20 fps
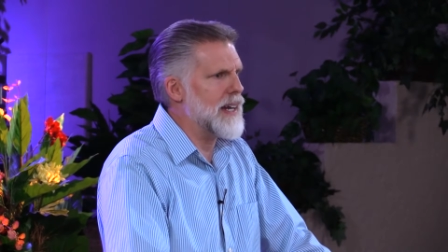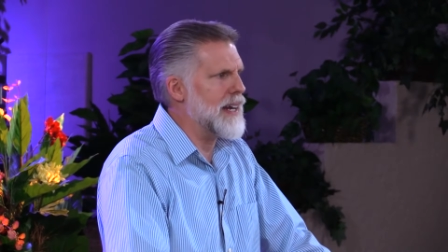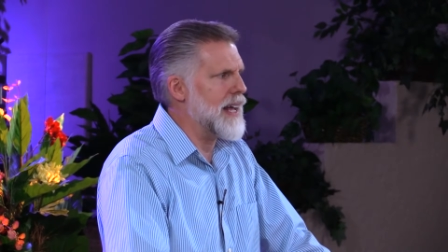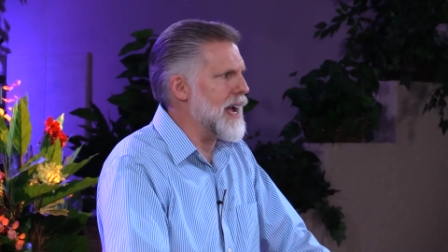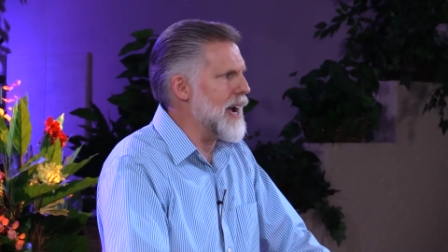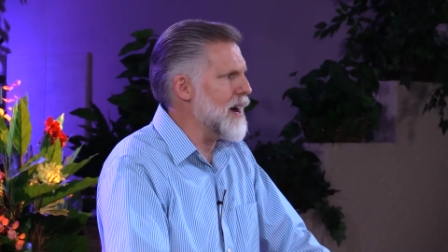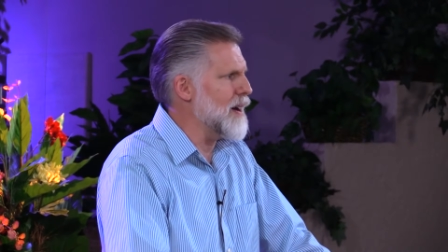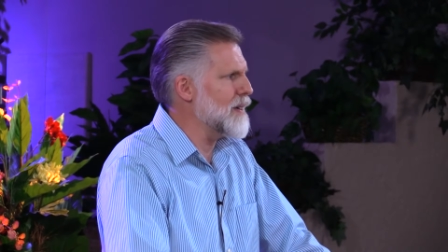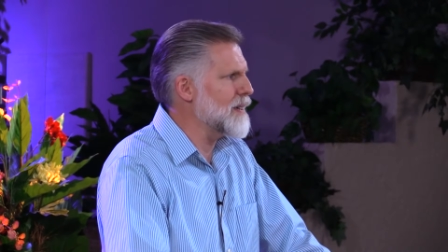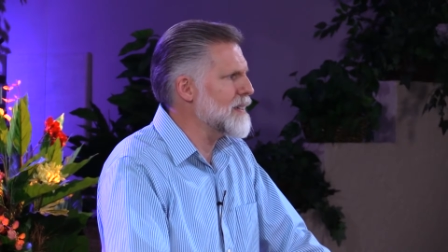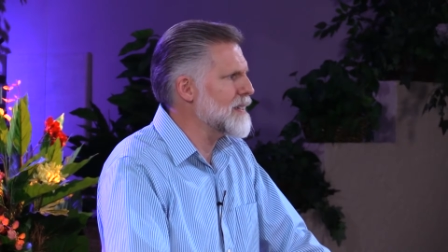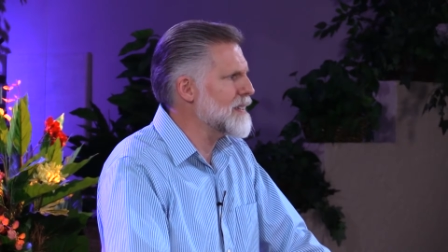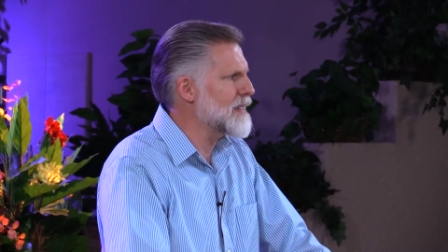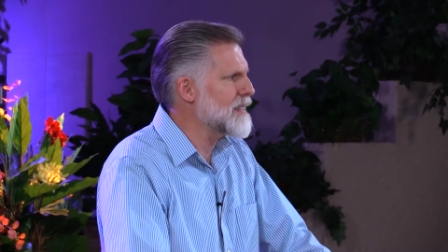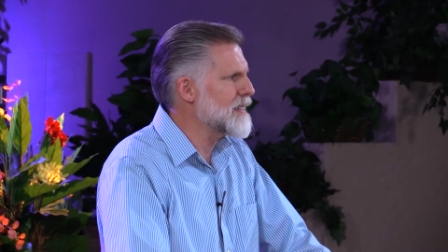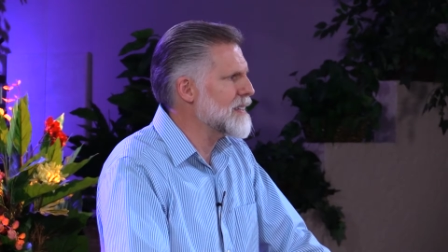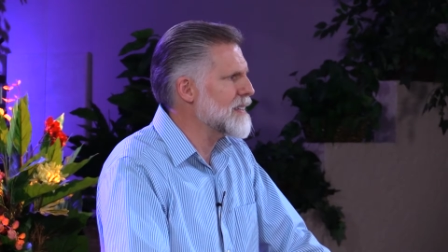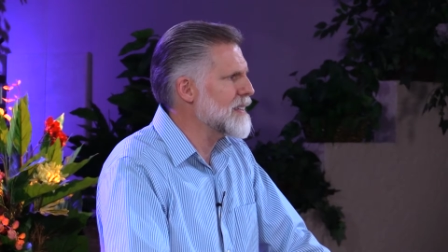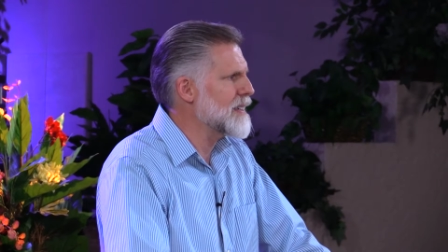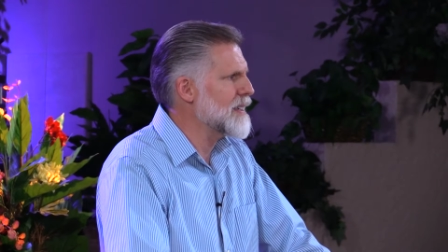now,
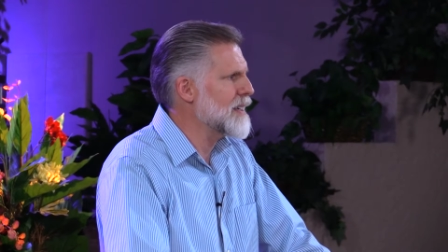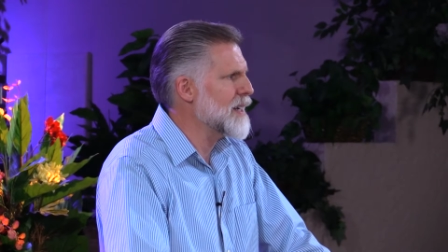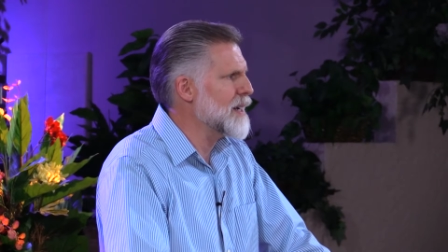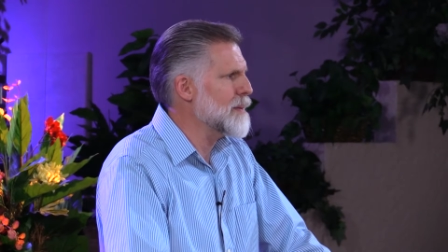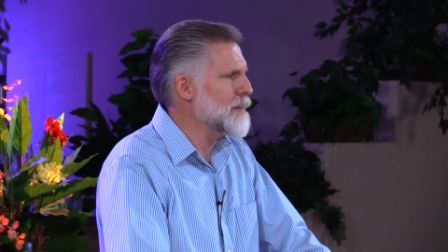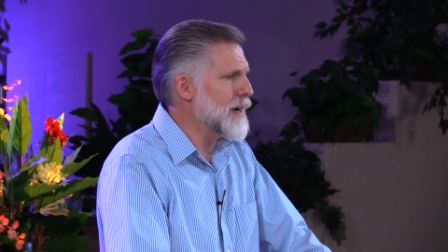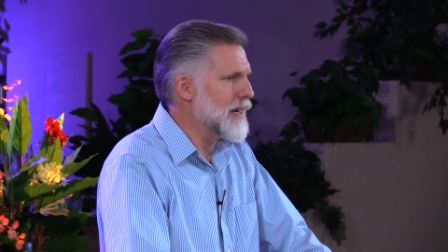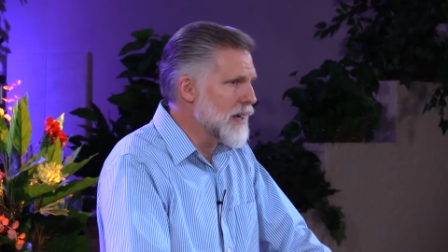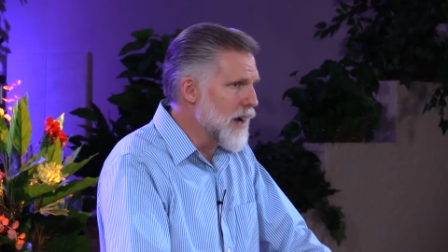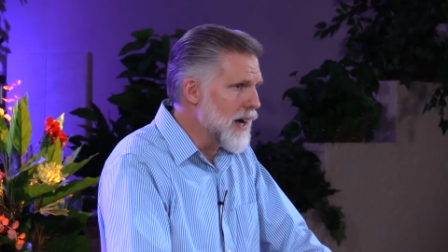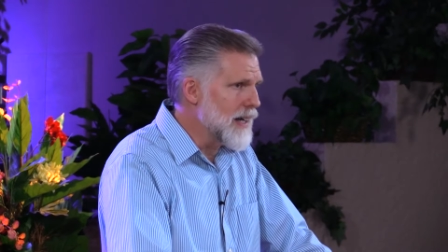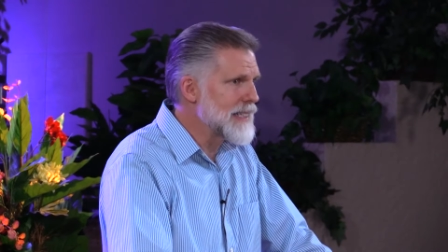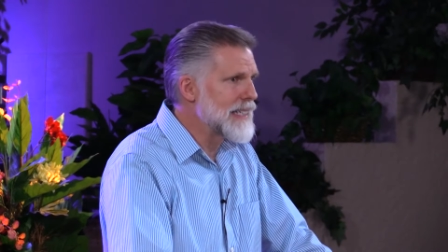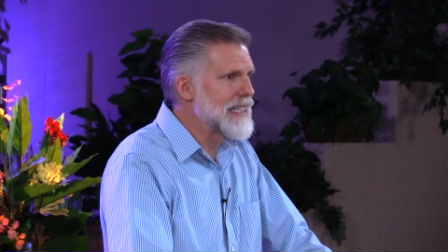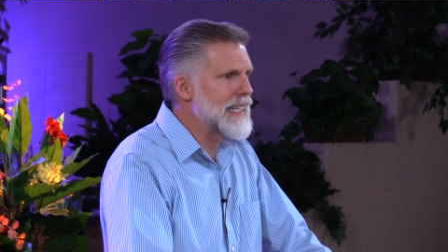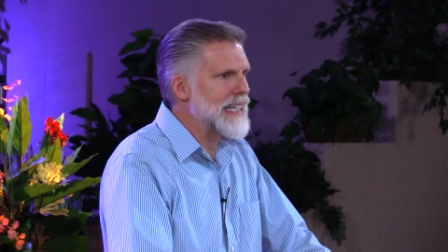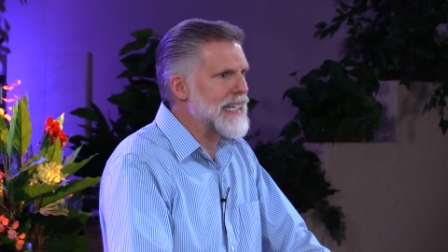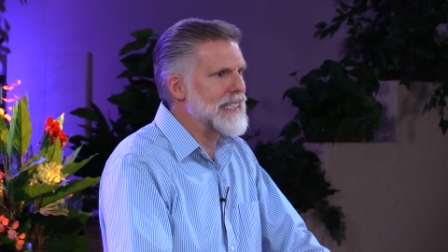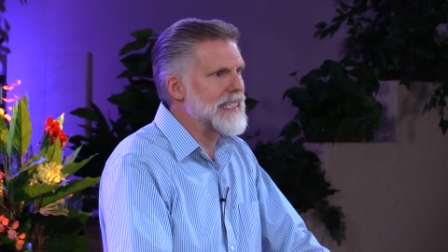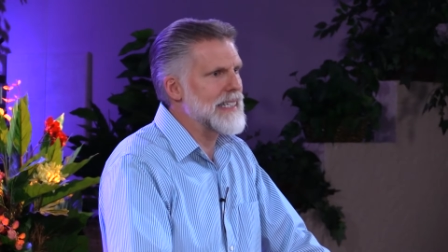but God
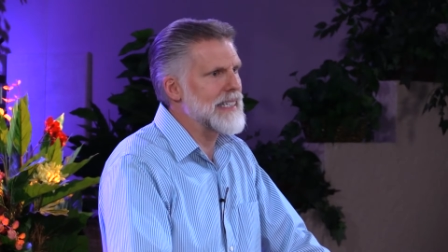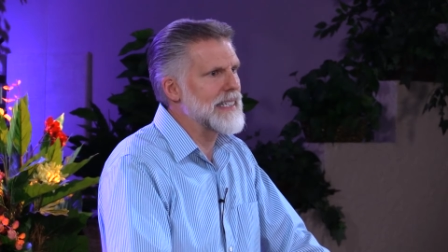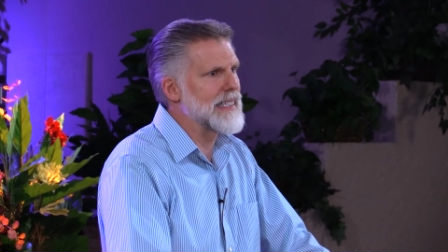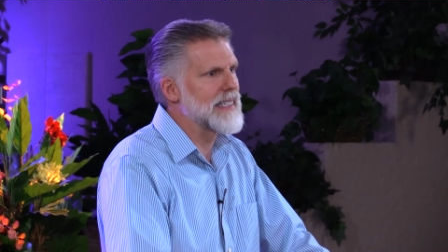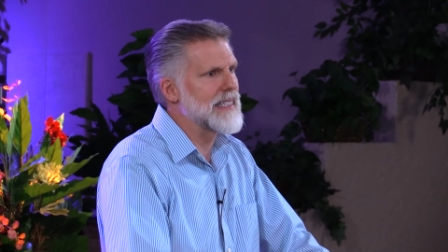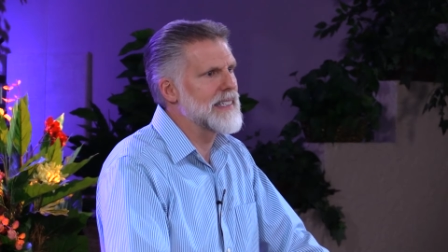sees it.